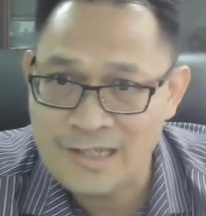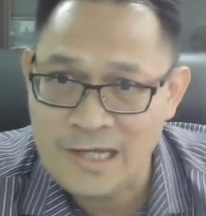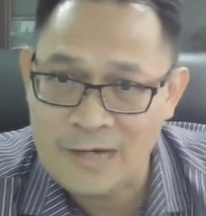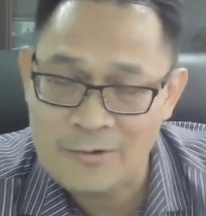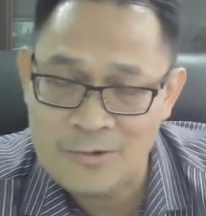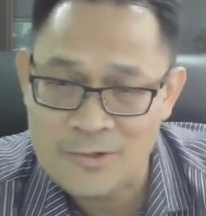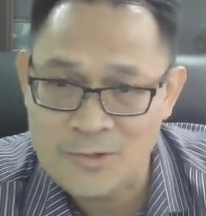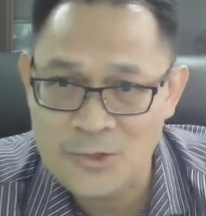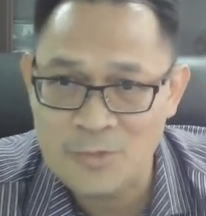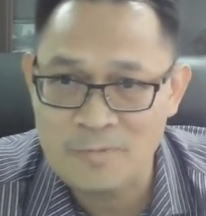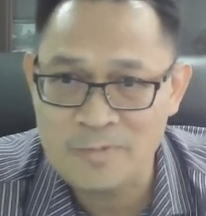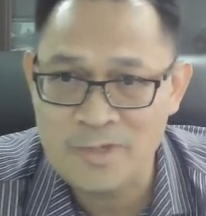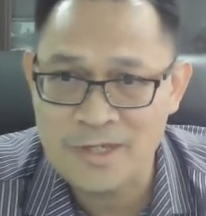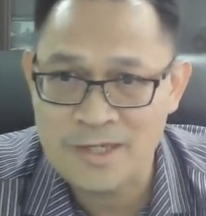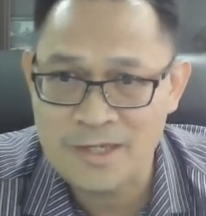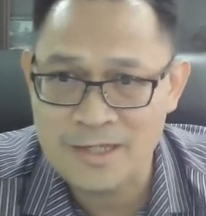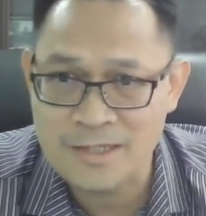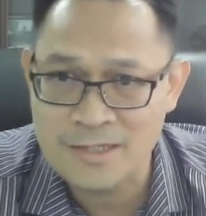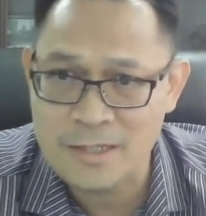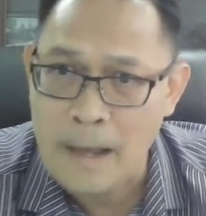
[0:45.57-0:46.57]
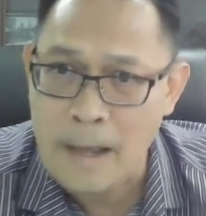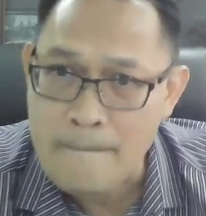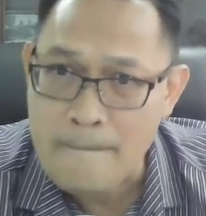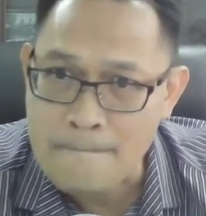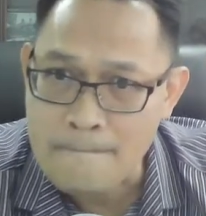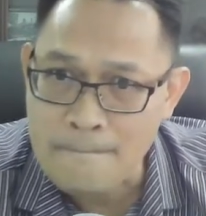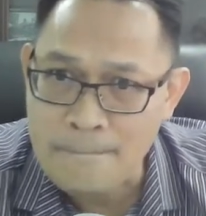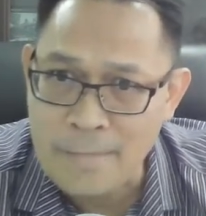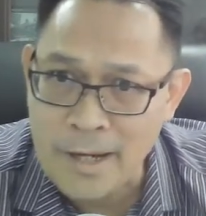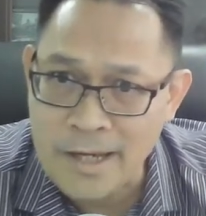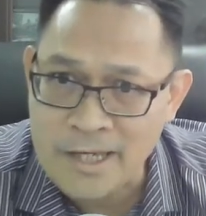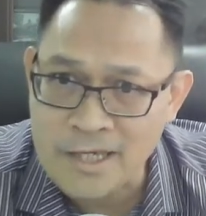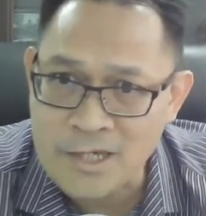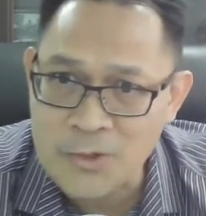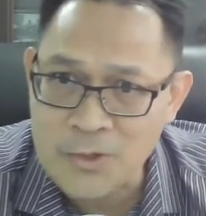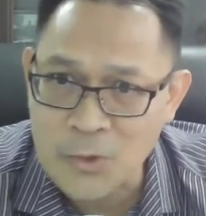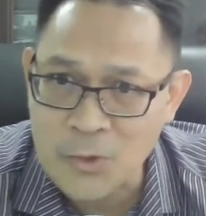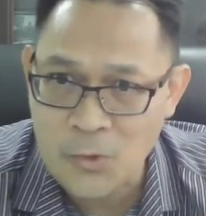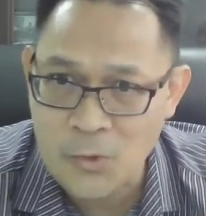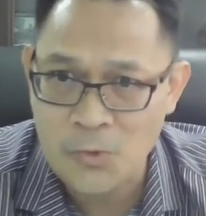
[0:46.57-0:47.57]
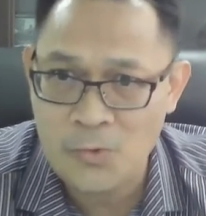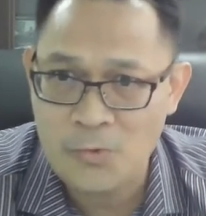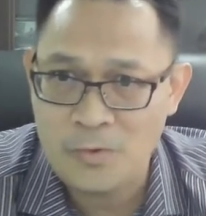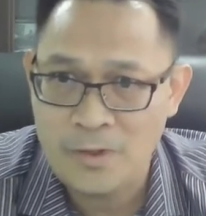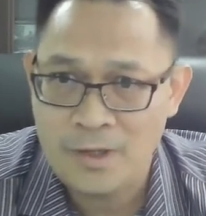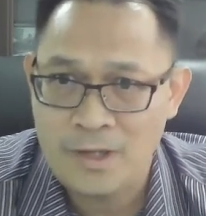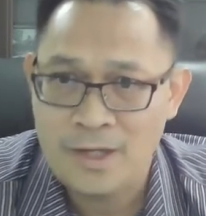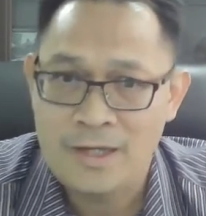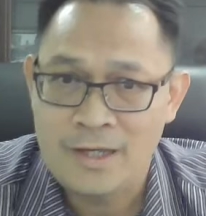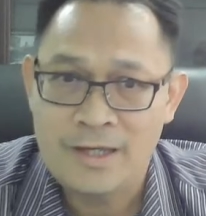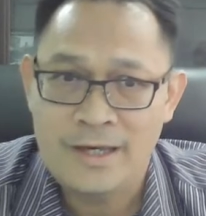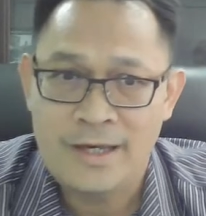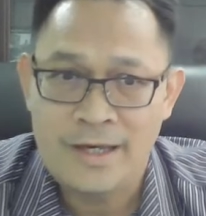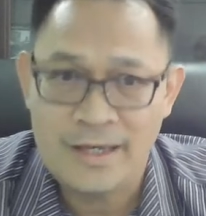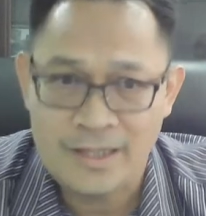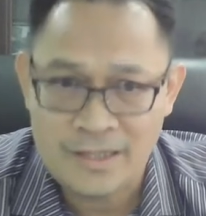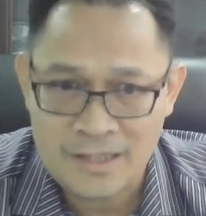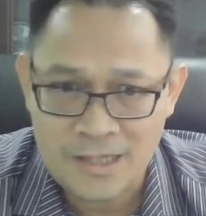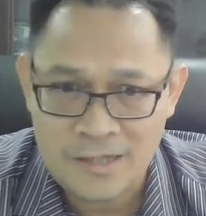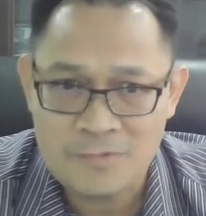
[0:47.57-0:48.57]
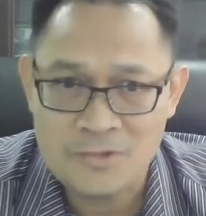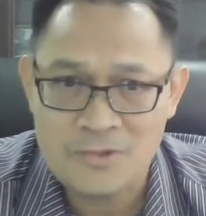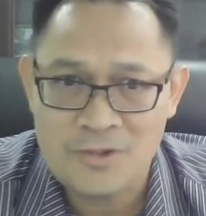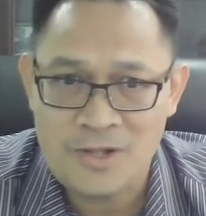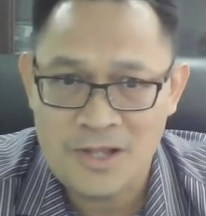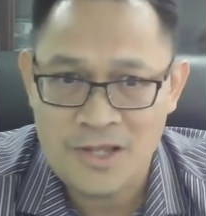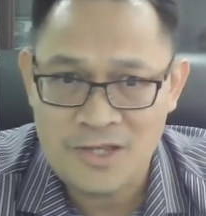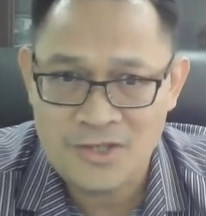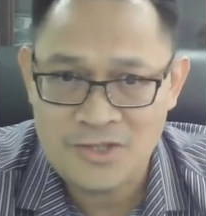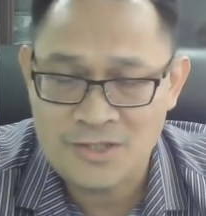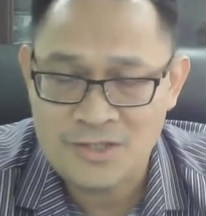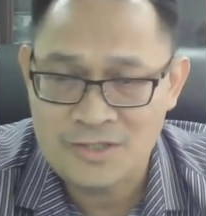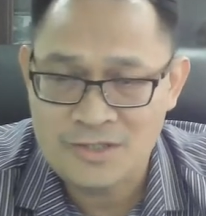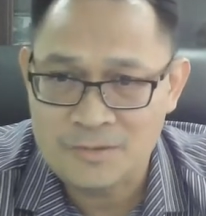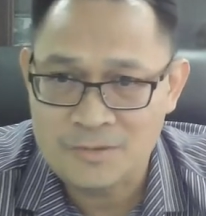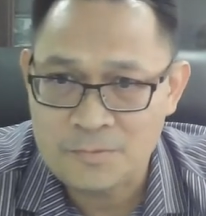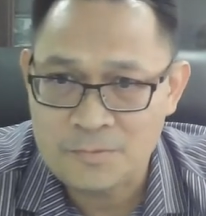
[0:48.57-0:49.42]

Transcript: Our topic is microencapsulation.